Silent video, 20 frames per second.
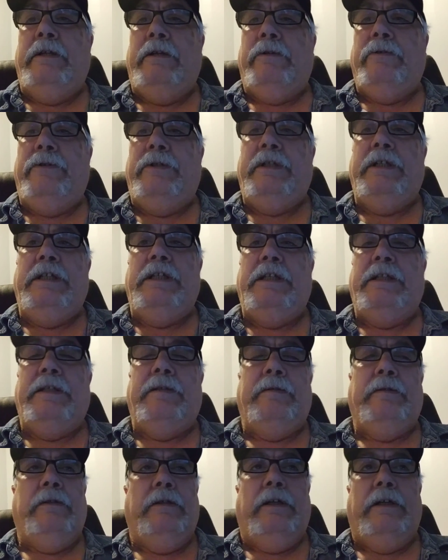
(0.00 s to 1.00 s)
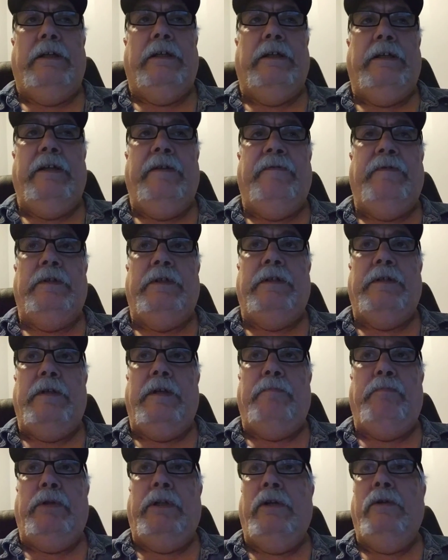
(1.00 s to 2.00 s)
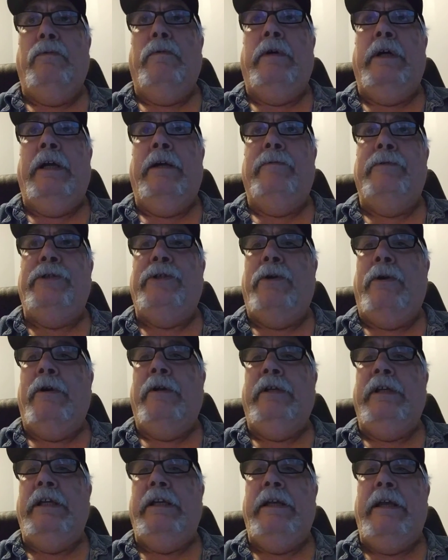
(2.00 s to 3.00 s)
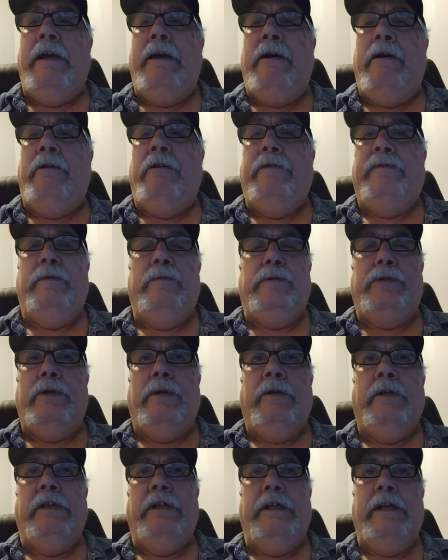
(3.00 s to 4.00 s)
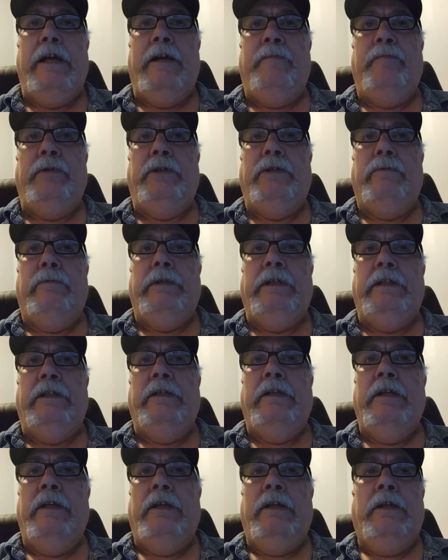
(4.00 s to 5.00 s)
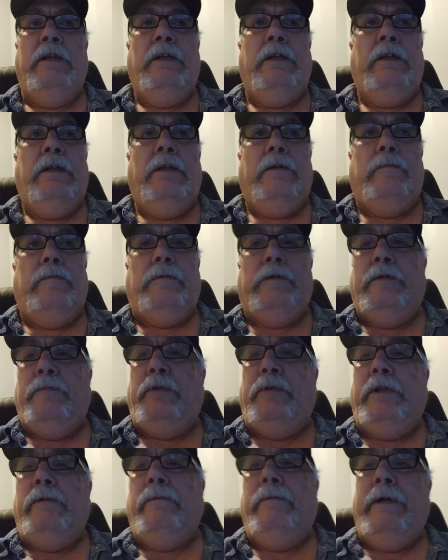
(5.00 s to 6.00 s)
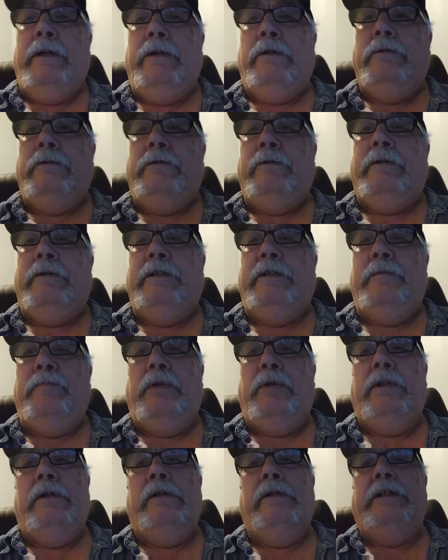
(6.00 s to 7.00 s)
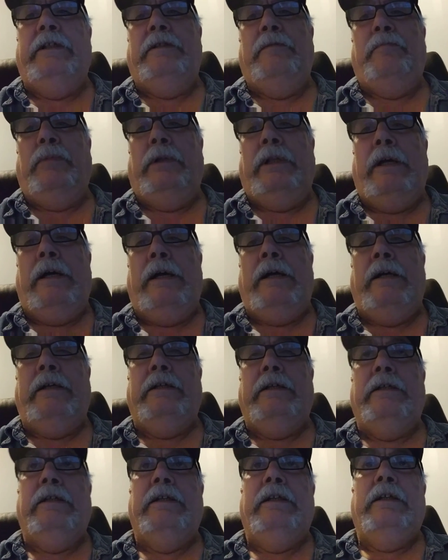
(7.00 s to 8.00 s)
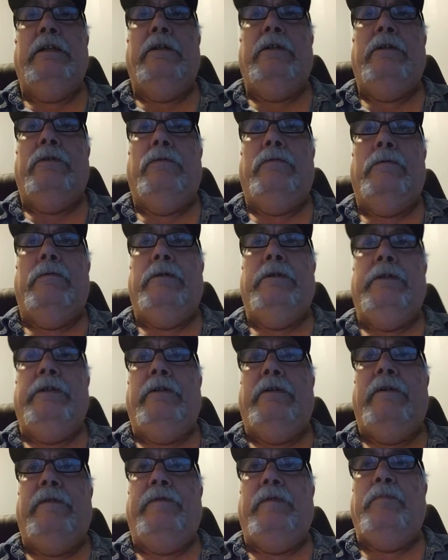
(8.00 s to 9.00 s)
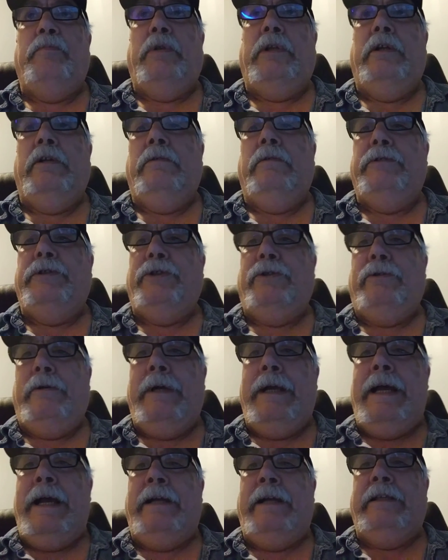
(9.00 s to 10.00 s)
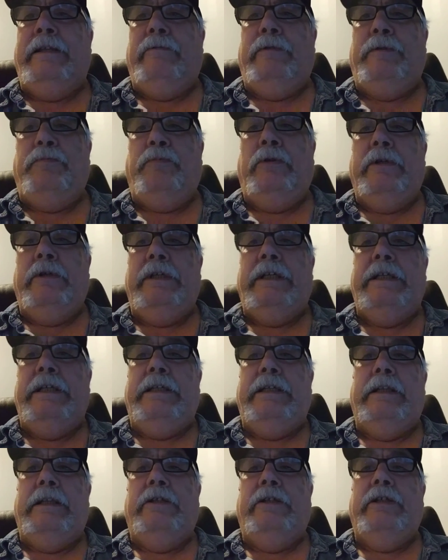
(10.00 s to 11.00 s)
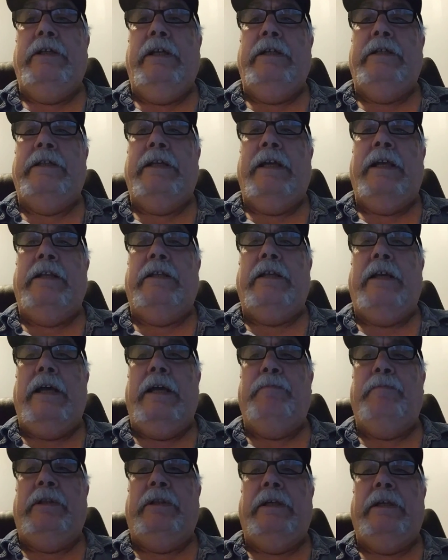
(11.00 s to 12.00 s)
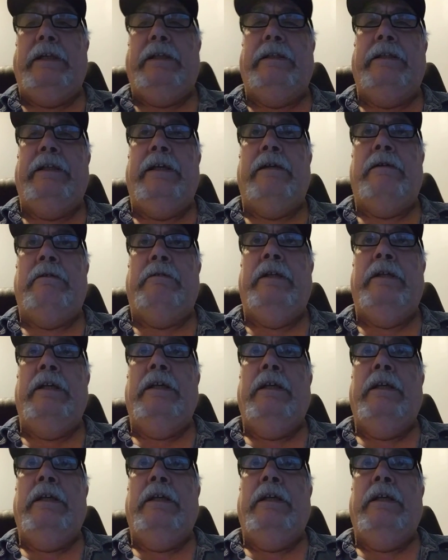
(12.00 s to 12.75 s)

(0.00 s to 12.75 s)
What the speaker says: see if a plug wire was arcing out, or if it was arcing out between where the plug wire hooked onto the plug and the block, or if a plug was cracked. It was pretty easy to chase that type of thing down.